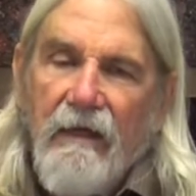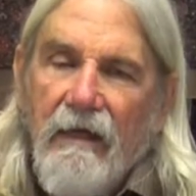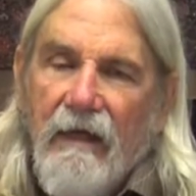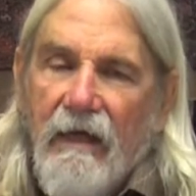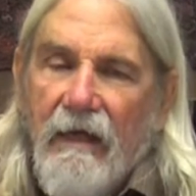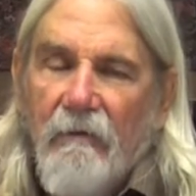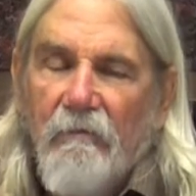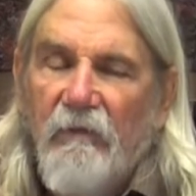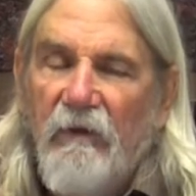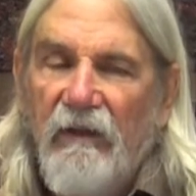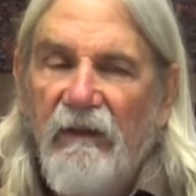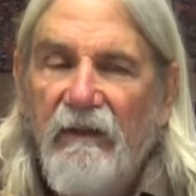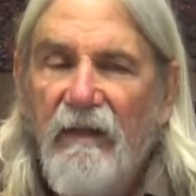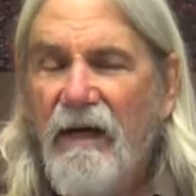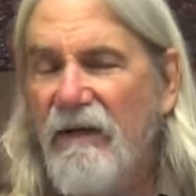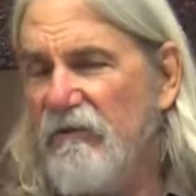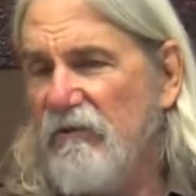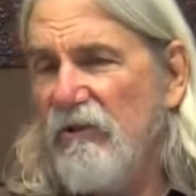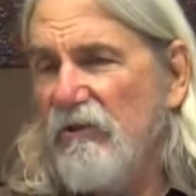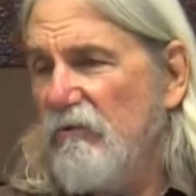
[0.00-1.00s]
happening,
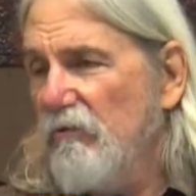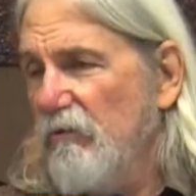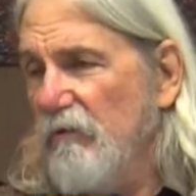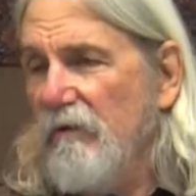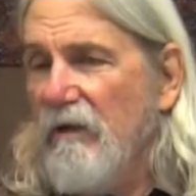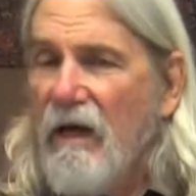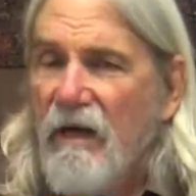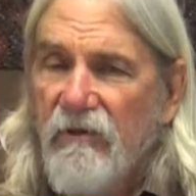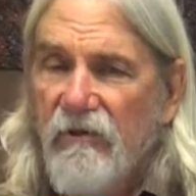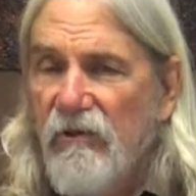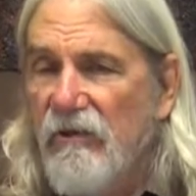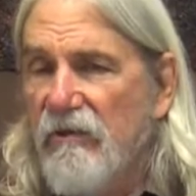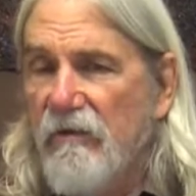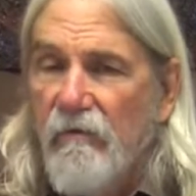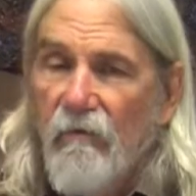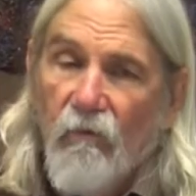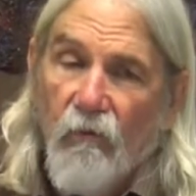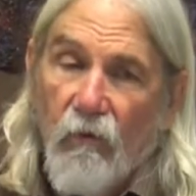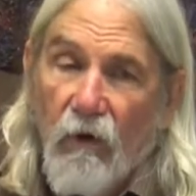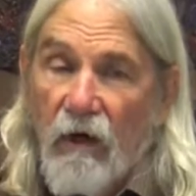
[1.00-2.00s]
not just not just
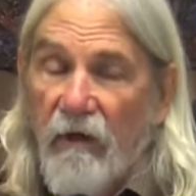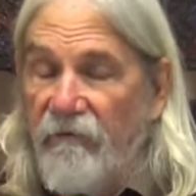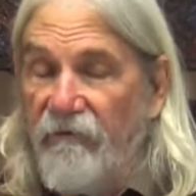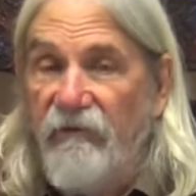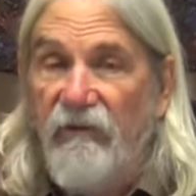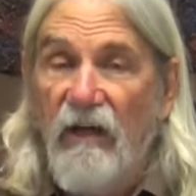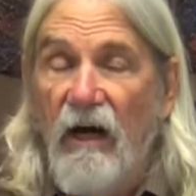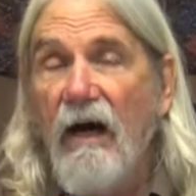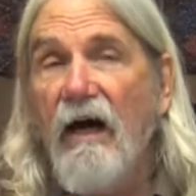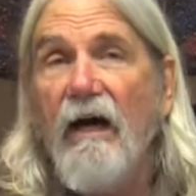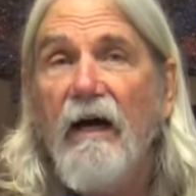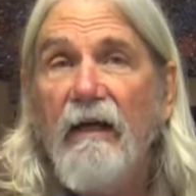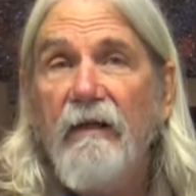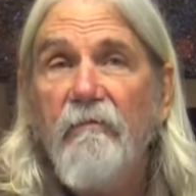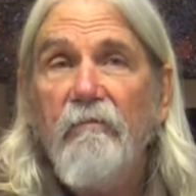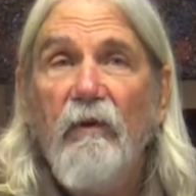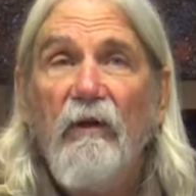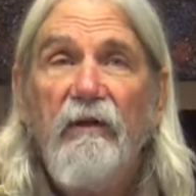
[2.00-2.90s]
of God,